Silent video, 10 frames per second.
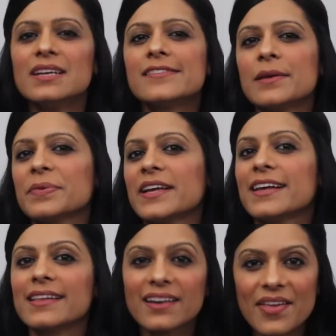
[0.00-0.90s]
Simply
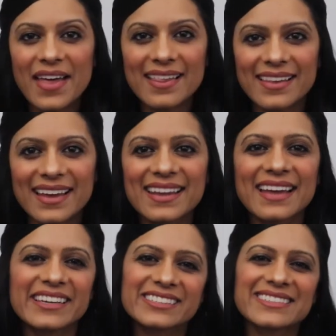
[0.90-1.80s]
click on that
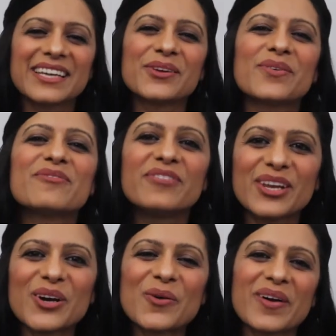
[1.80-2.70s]
link and it'll take you to a video